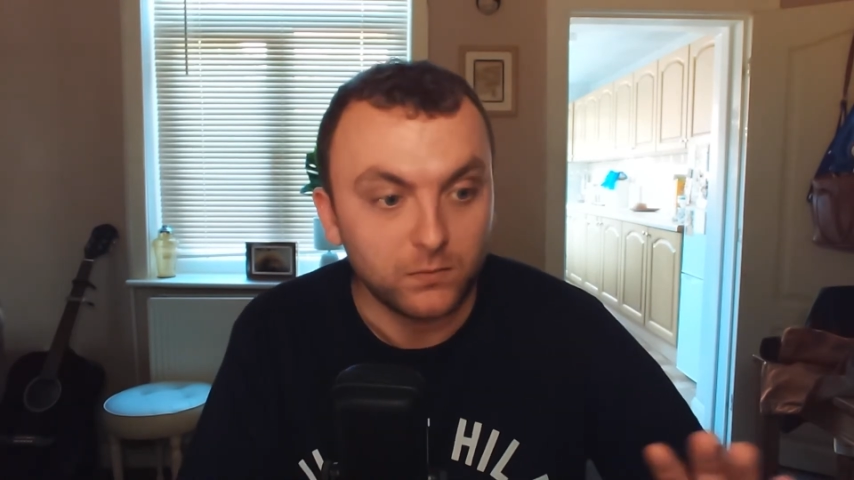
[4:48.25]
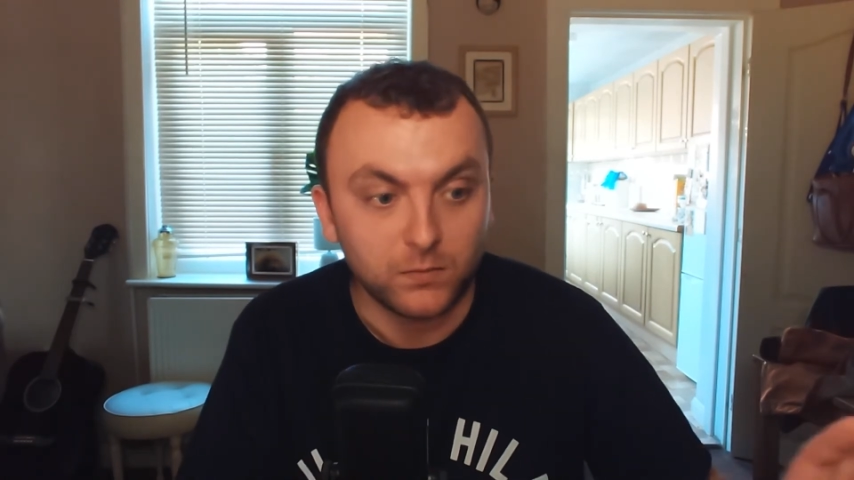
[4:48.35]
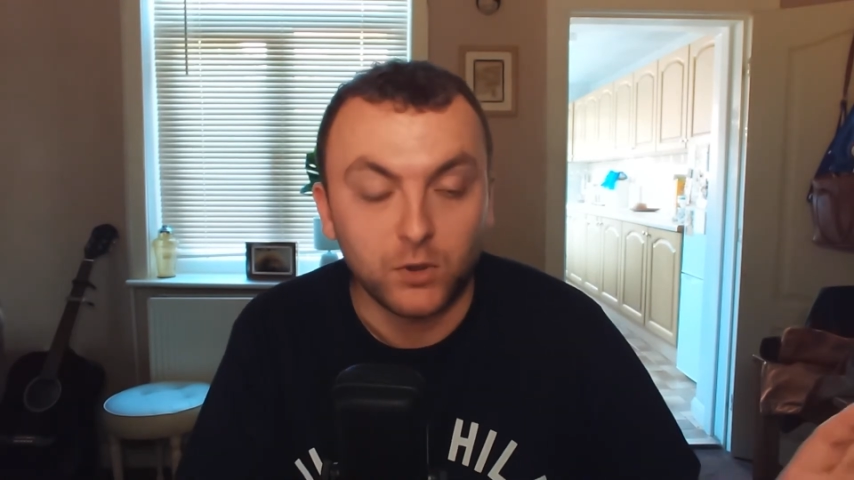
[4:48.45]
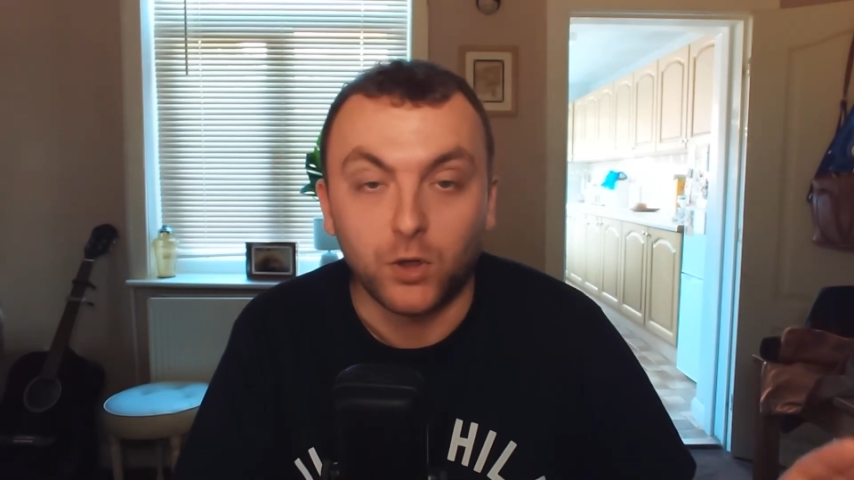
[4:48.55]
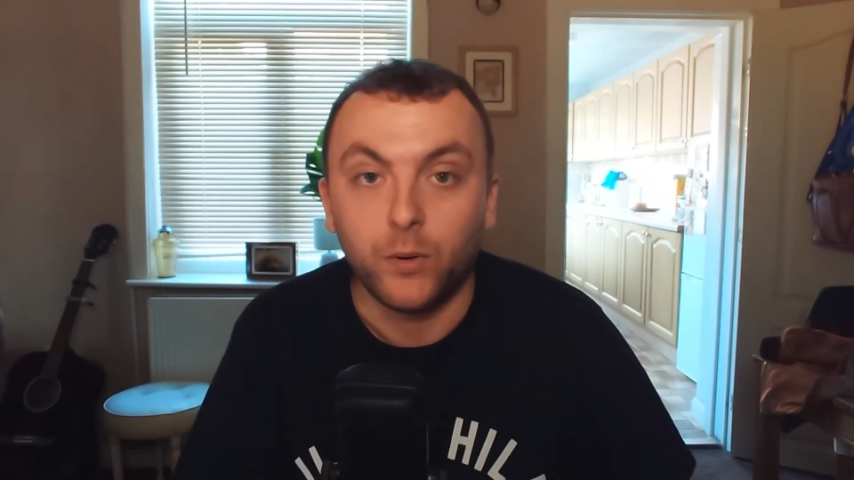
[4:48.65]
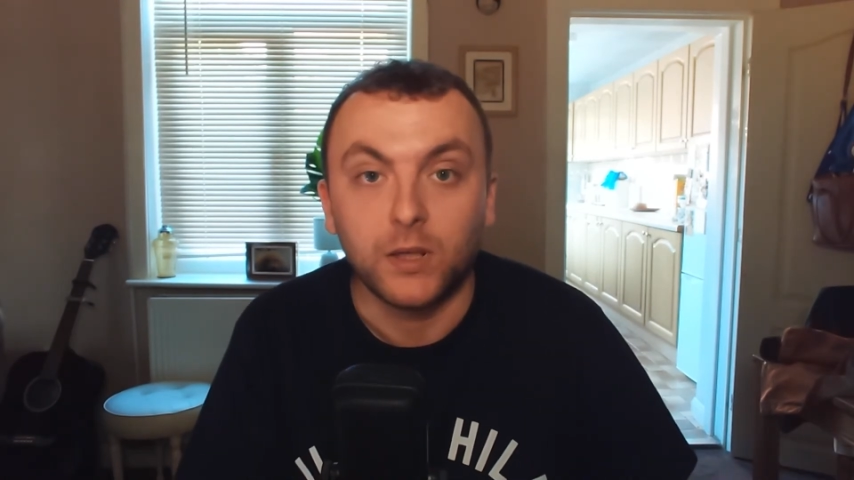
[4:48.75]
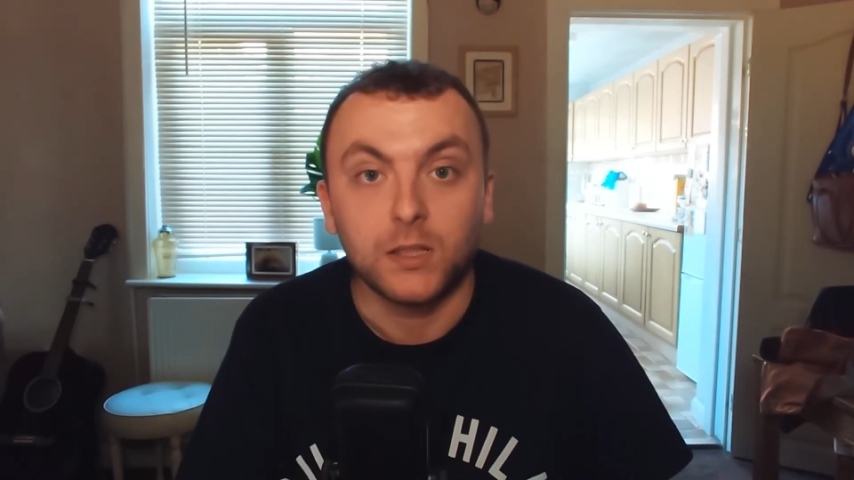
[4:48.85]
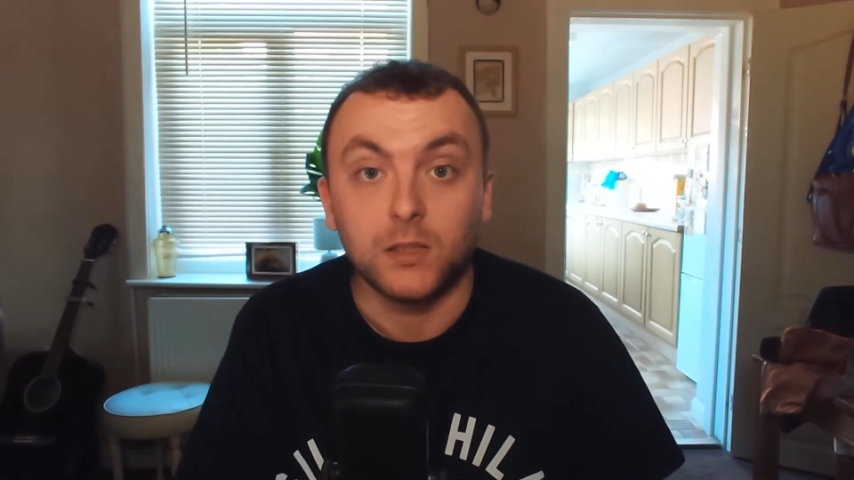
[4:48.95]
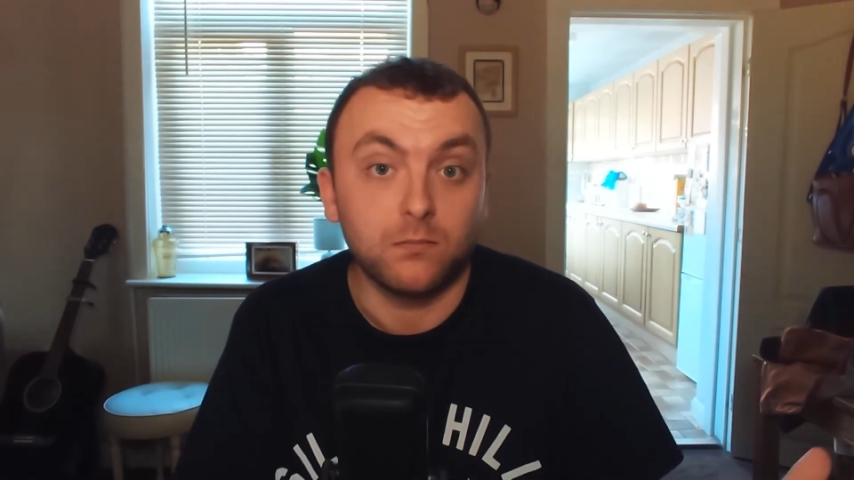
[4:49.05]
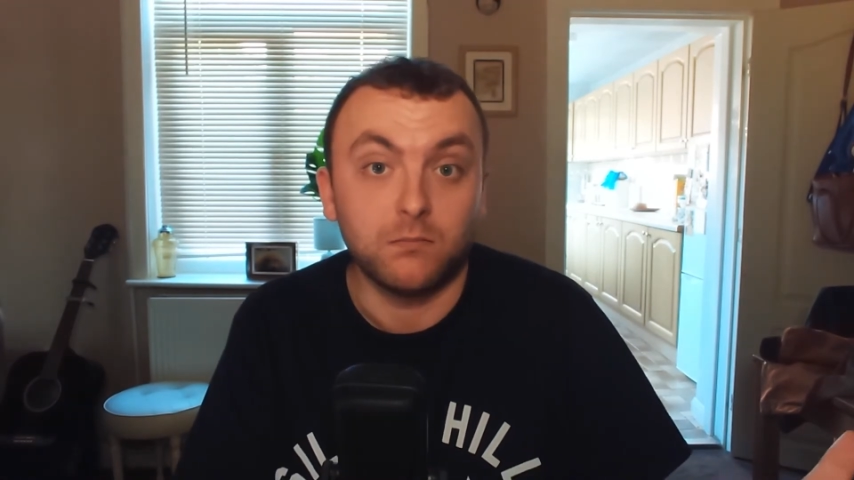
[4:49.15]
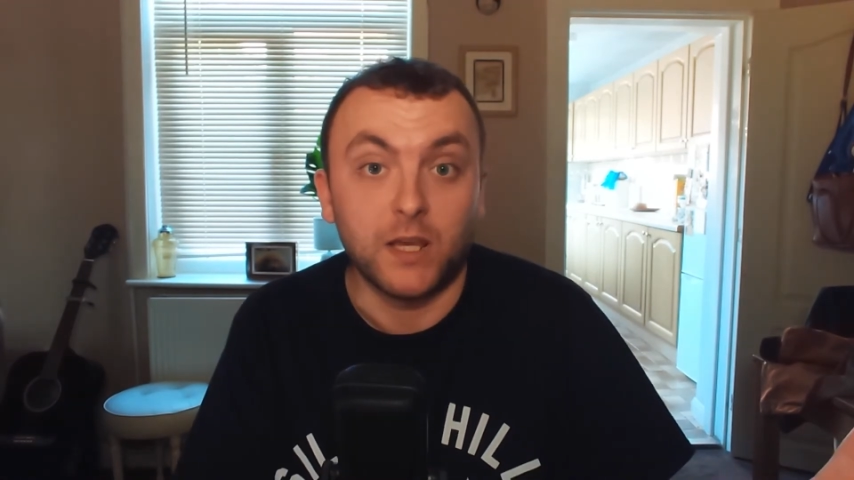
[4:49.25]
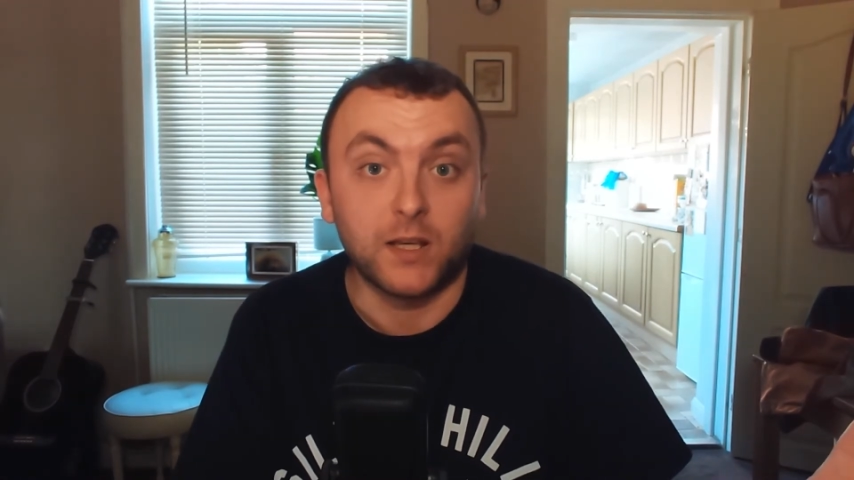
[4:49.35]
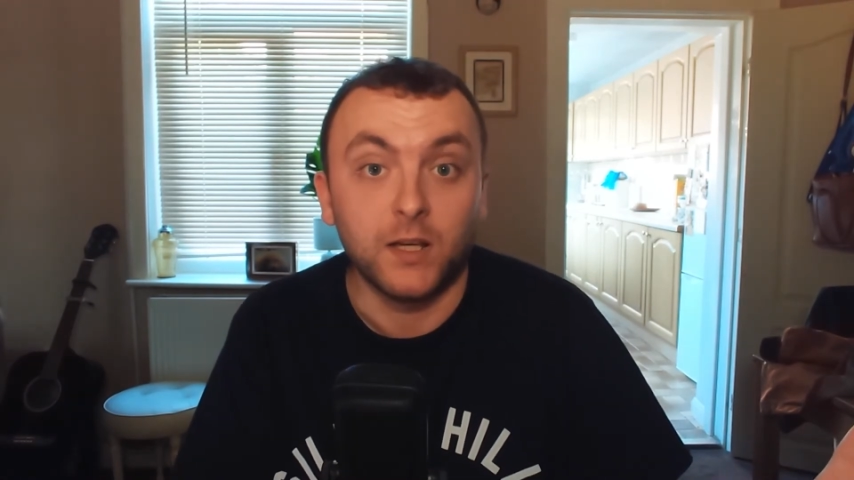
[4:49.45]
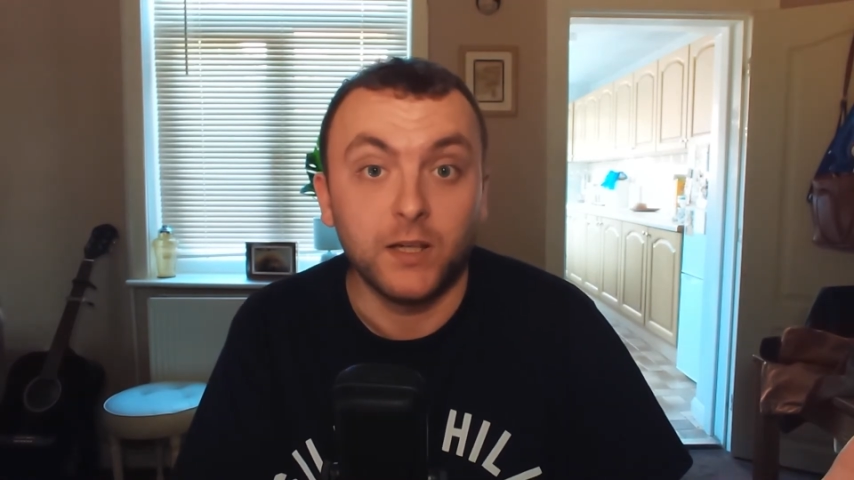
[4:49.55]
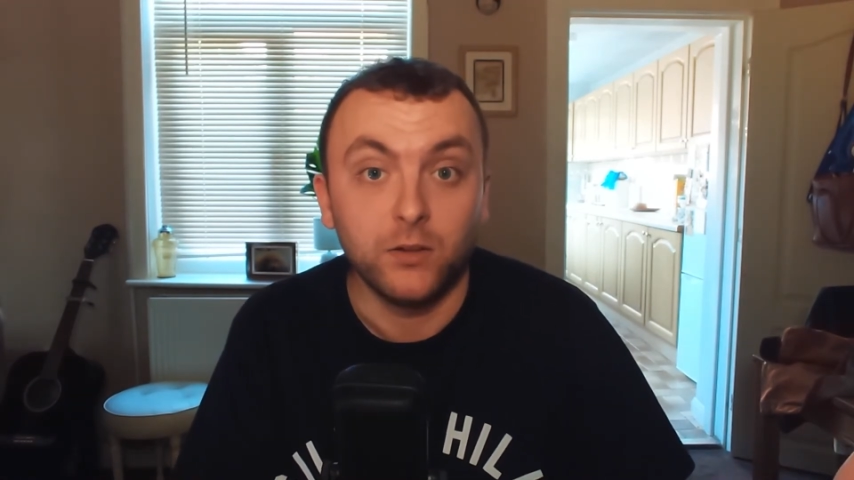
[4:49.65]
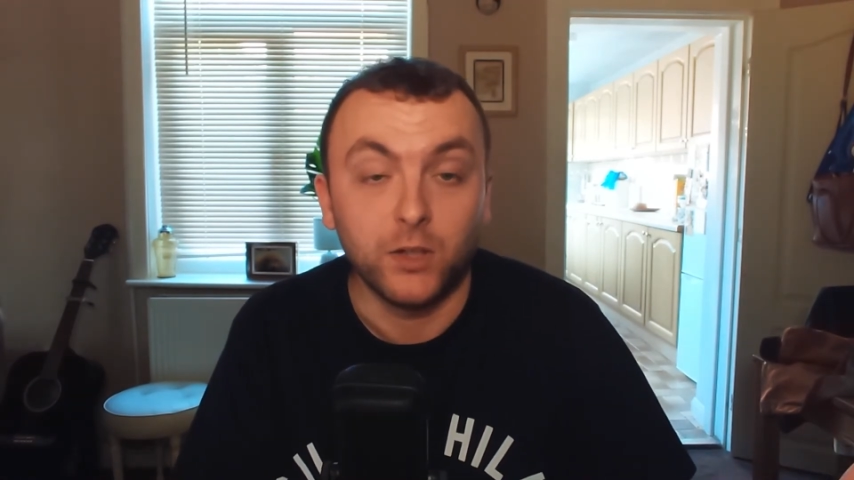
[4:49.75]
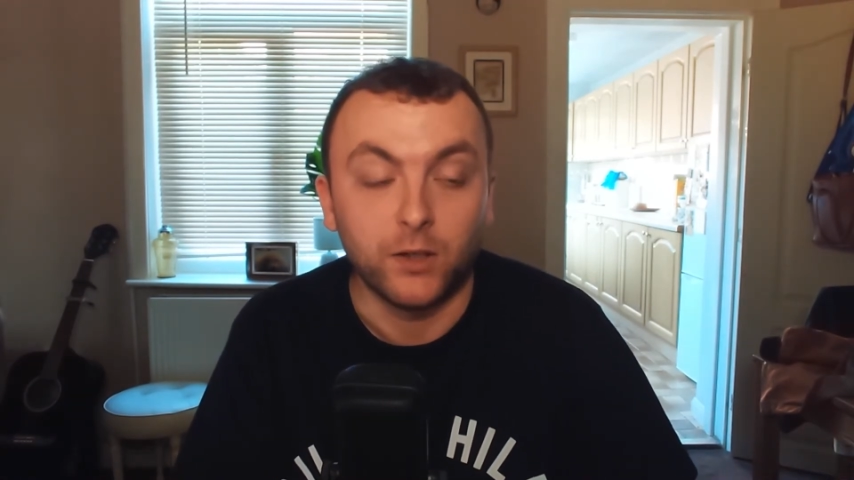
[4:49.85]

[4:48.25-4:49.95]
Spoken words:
you know, it can kill you.